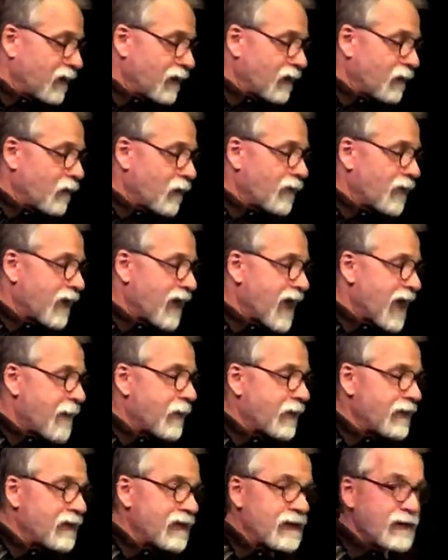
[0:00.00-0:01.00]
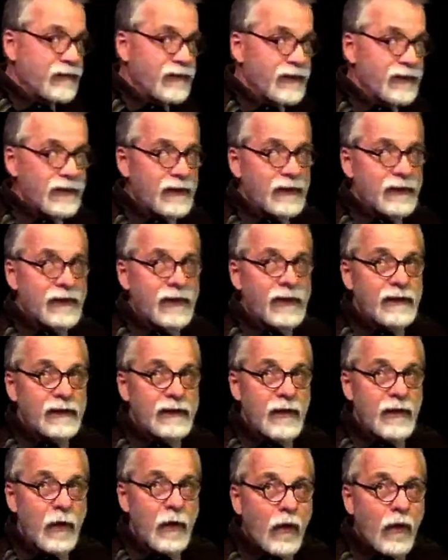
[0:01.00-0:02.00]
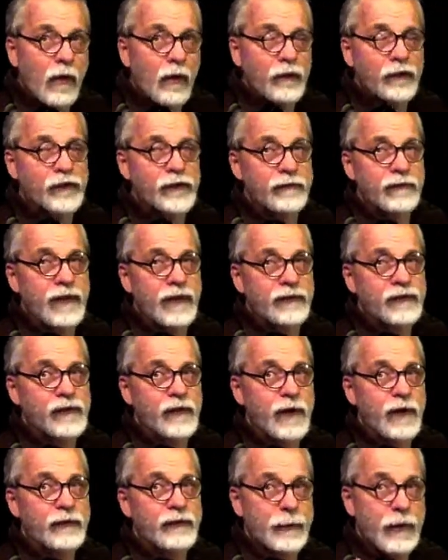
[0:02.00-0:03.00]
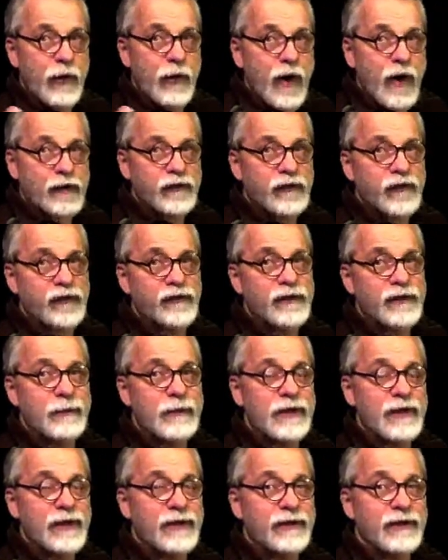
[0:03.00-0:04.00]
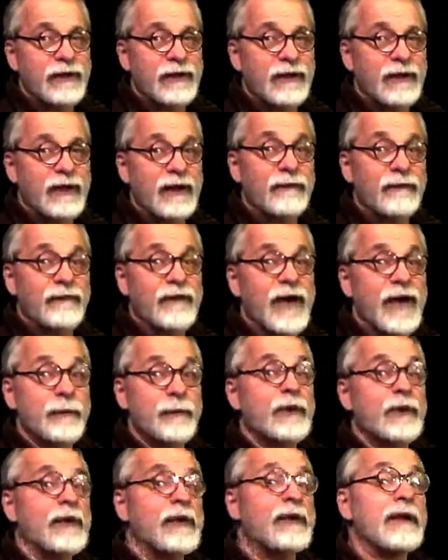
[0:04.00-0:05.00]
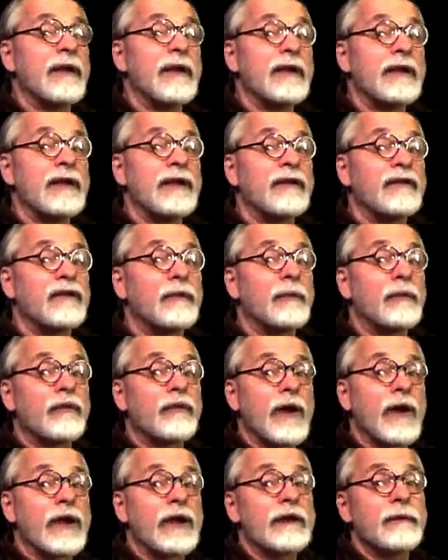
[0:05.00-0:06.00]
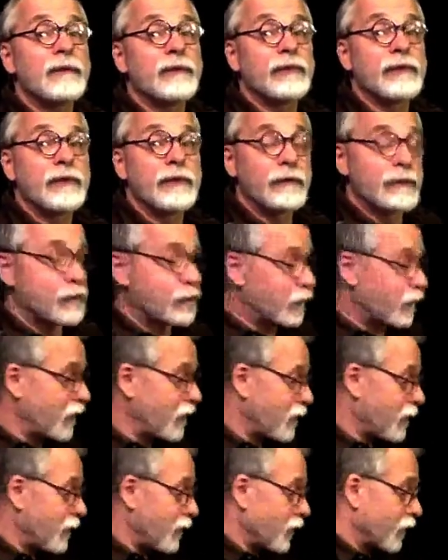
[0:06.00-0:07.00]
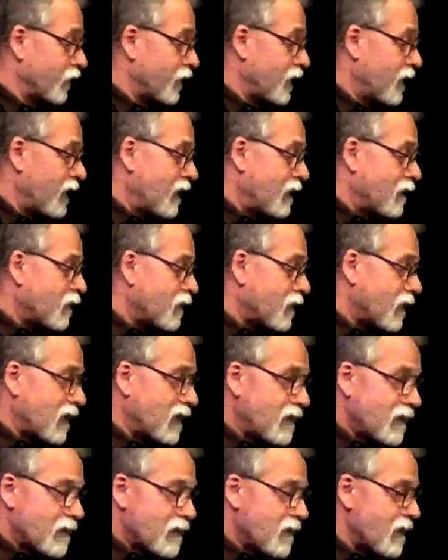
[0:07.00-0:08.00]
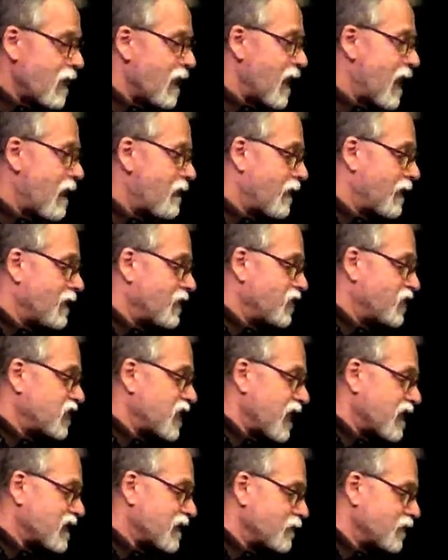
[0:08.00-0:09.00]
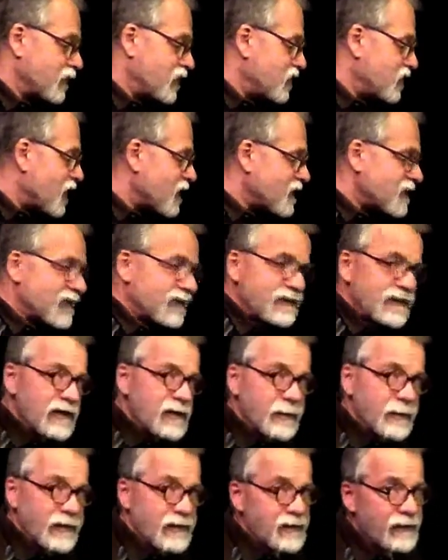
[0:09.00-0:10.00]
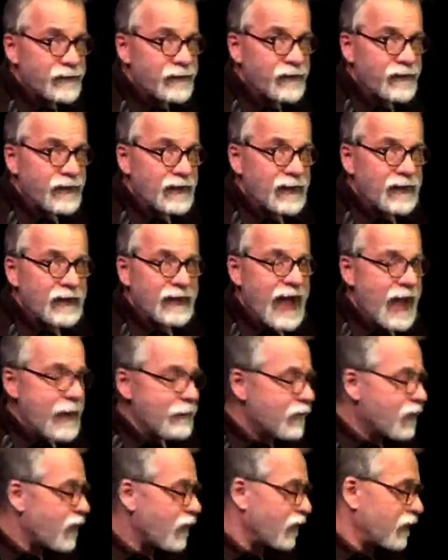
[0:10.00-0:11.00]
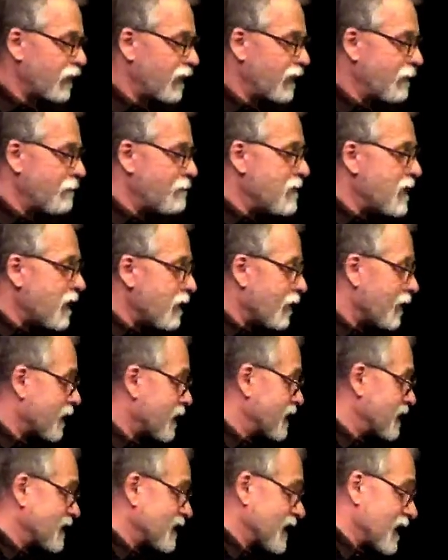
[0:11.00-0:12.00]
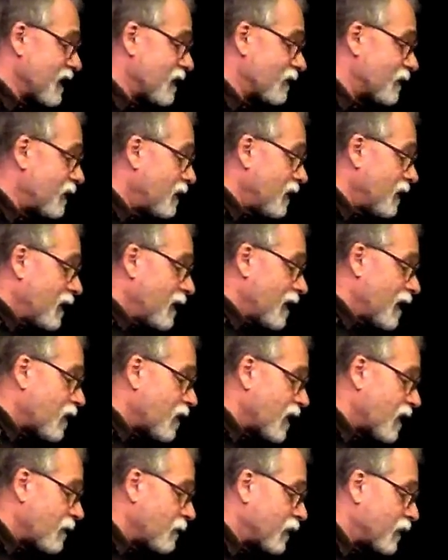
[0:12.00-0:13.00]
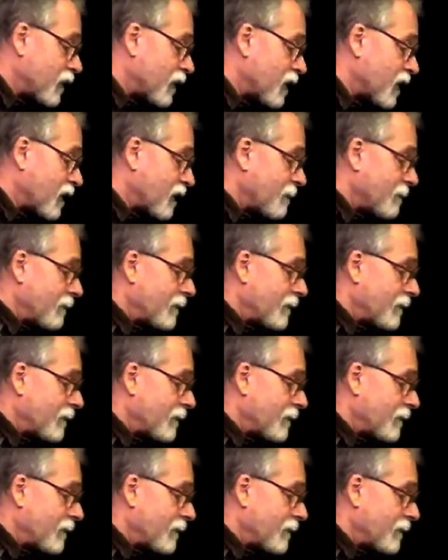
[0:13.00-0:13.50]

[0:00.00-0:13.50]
what would happen if in the holes of that song, the pauses in the melody, if I played some bright blues fills. You'll hear how it injects it with just a little bit of, I would call it an American sound. I'll go ahead and put on